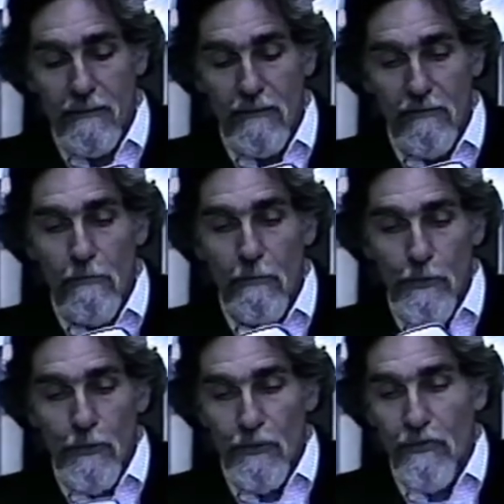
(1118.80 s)
from a
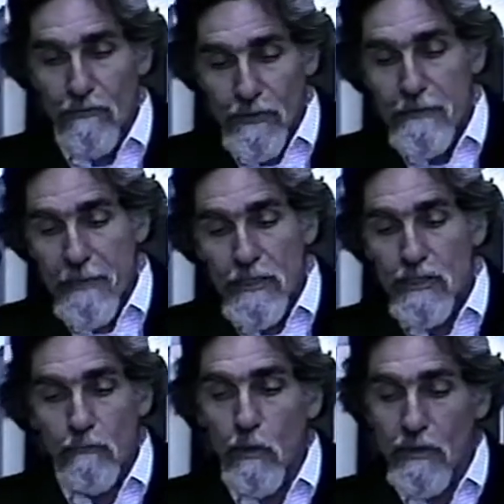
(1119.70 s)
purely three-dimensional
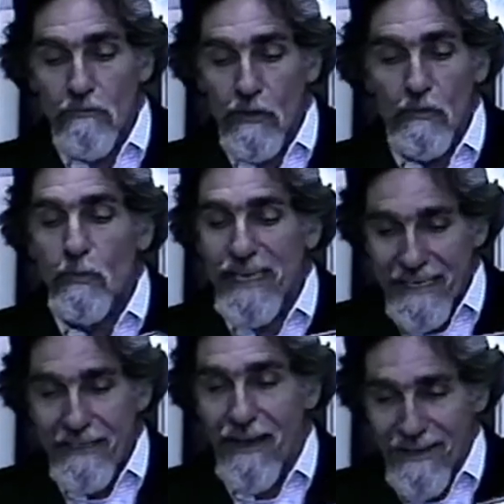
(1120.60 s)
point of view, we
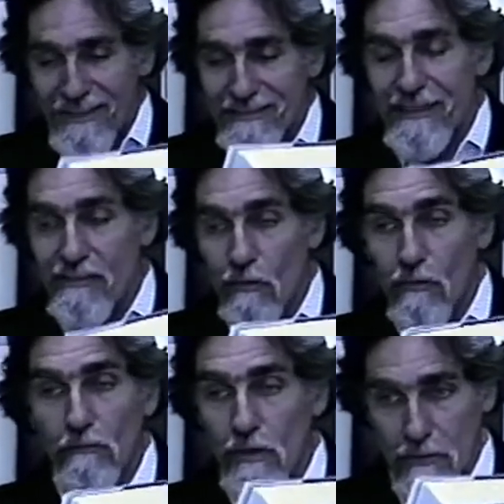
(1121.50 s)
cannot see the whole
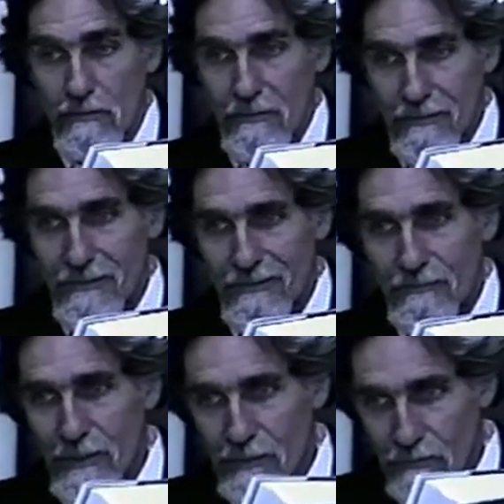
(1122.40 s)
book. We
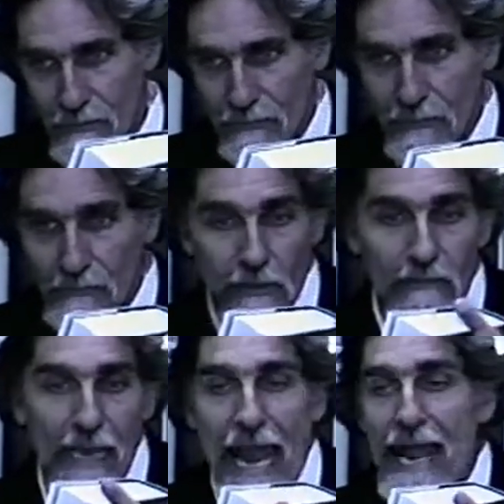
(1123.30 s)
can only see roughly
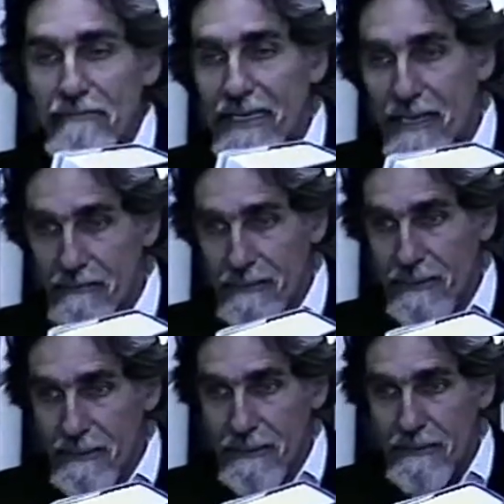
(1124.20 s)
half of the outside
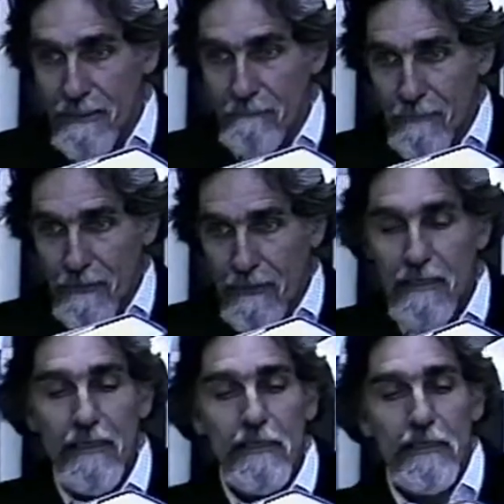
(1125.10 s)
at a time.
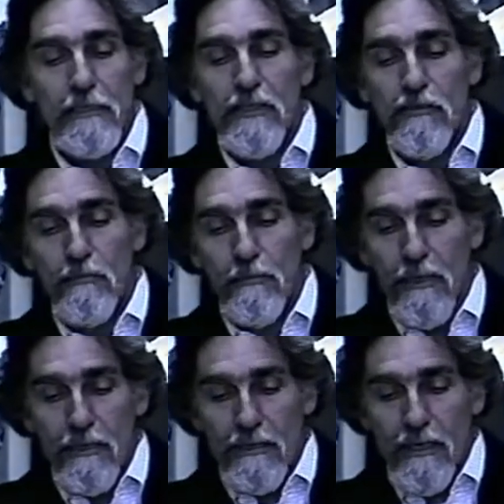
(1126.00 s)
But
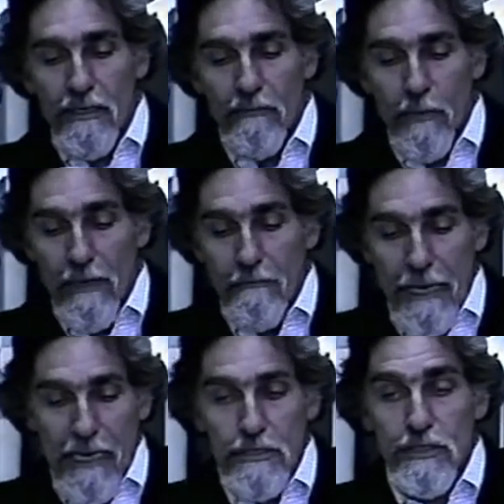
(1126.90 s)
if we
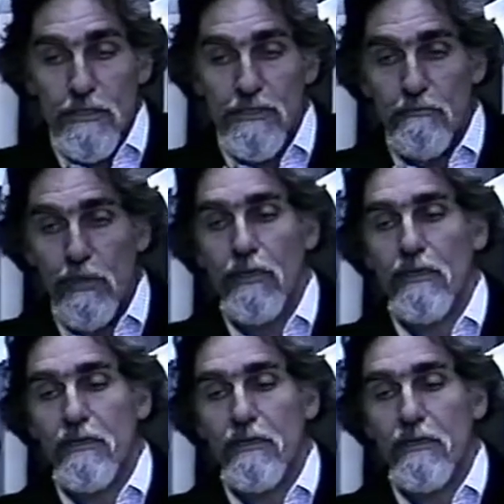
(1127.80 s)
imagine this book